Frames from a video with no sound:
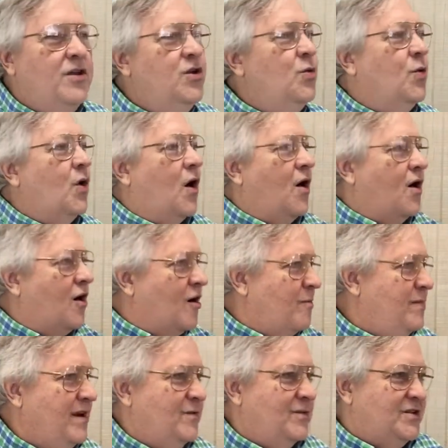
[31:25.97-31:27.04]
you will
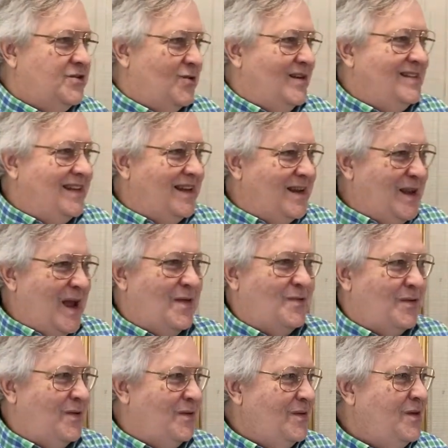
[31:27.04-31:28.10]
all be rejoicing
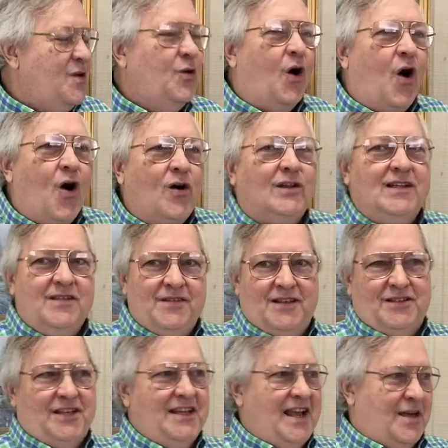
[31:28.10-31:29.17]
together. You're all in
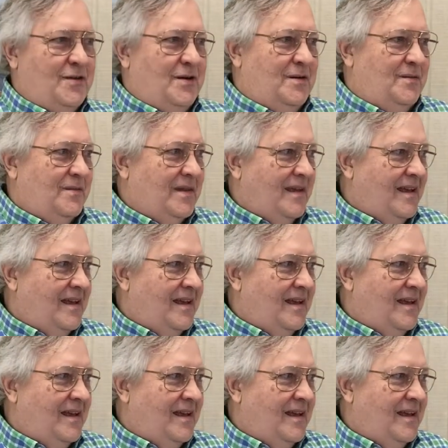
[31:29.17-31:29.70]
this together.